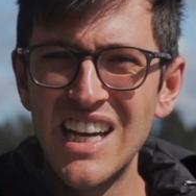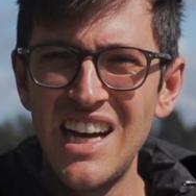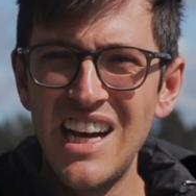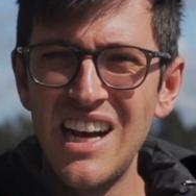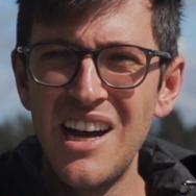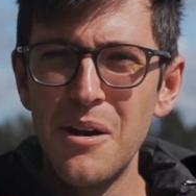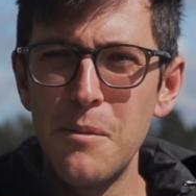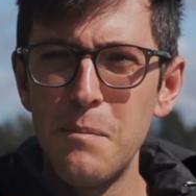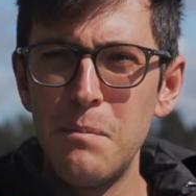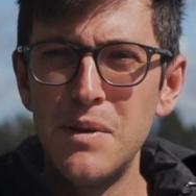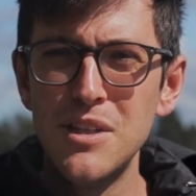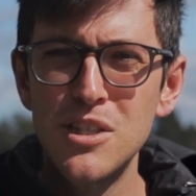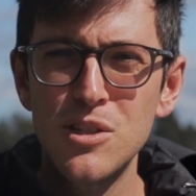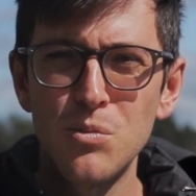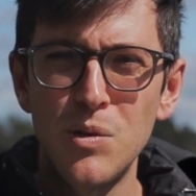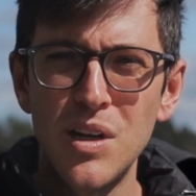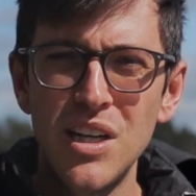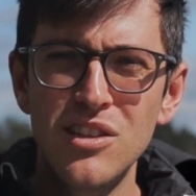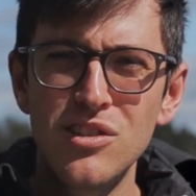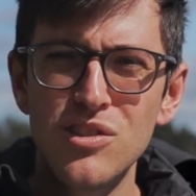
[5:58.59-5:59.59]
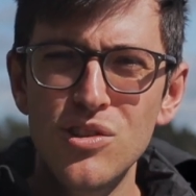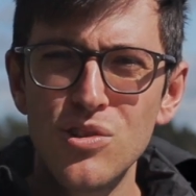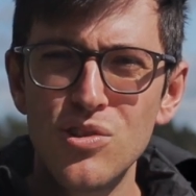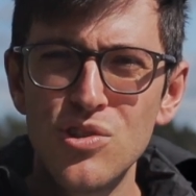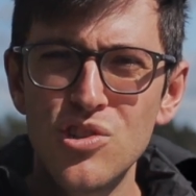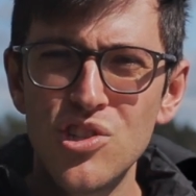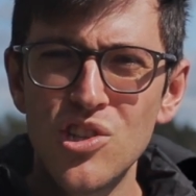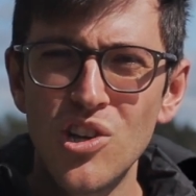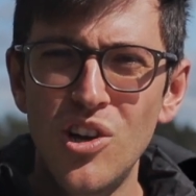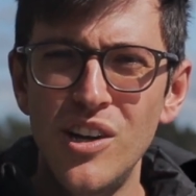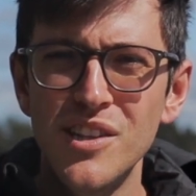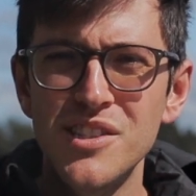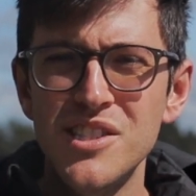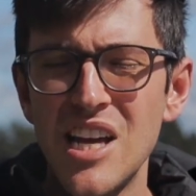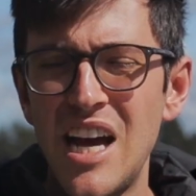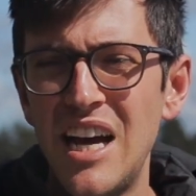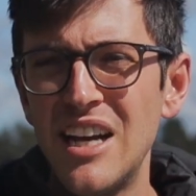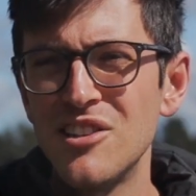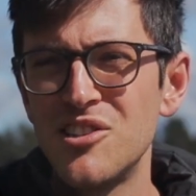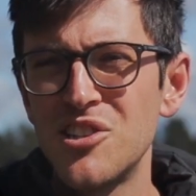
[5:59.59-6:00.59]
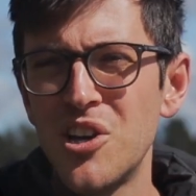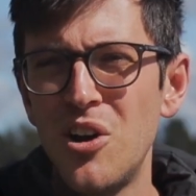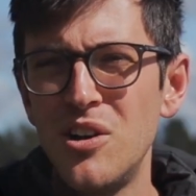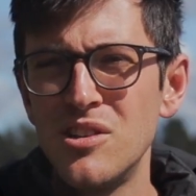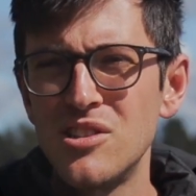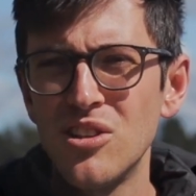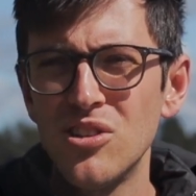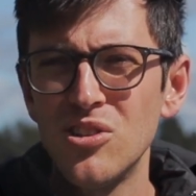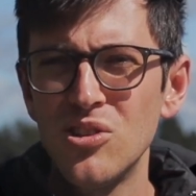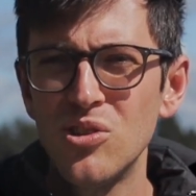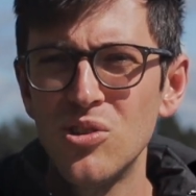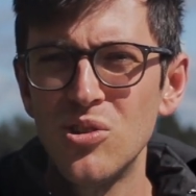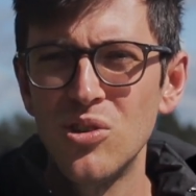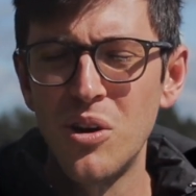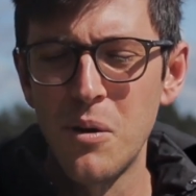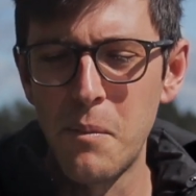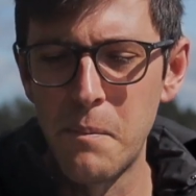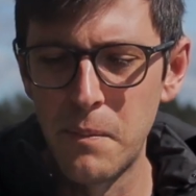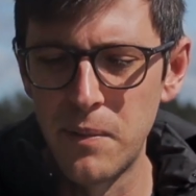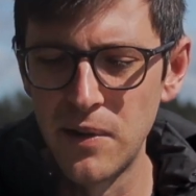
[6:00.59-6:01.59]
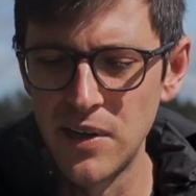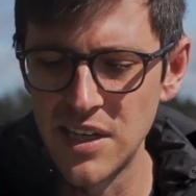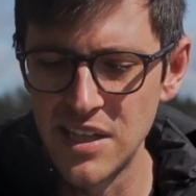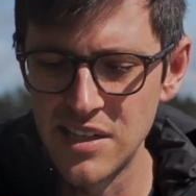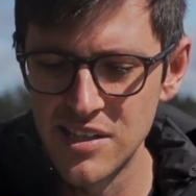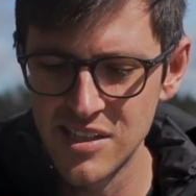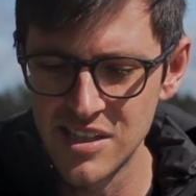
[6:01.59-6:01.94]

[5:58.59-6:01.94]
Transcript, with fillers: cut between 2 shots and it's going to look pretty